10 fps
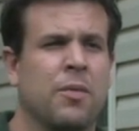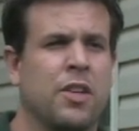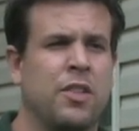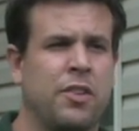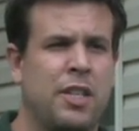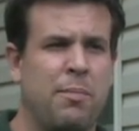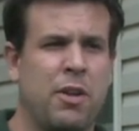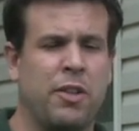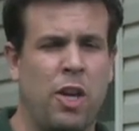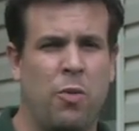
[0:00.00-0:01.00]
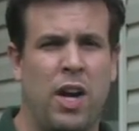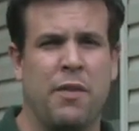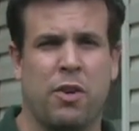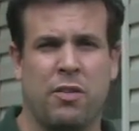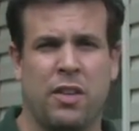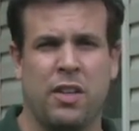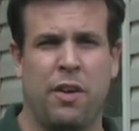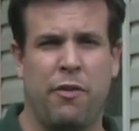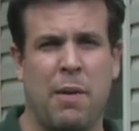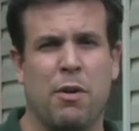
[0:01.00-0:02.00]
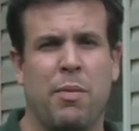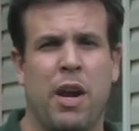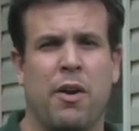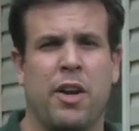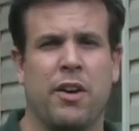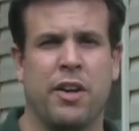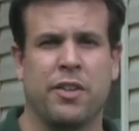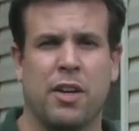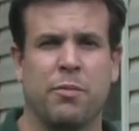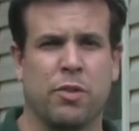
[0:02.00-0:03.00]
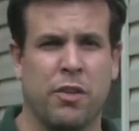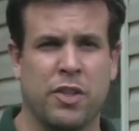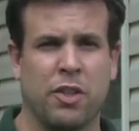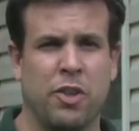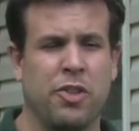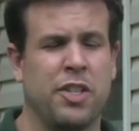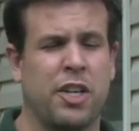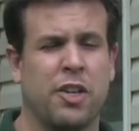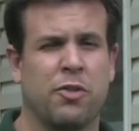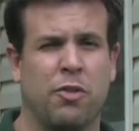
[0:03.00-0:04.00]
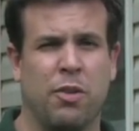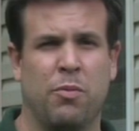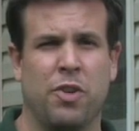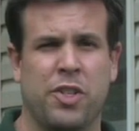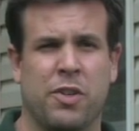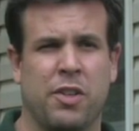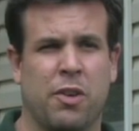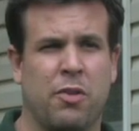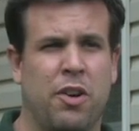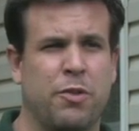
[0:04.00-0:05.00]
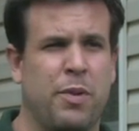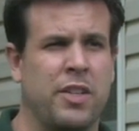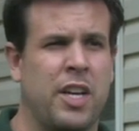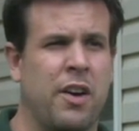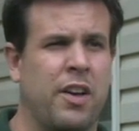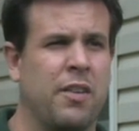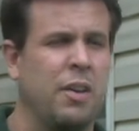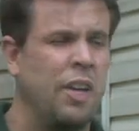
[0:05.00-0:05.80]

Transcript: So typically you want to have a vapor barrier and some sort of solution to control the moisture in the crawl space area.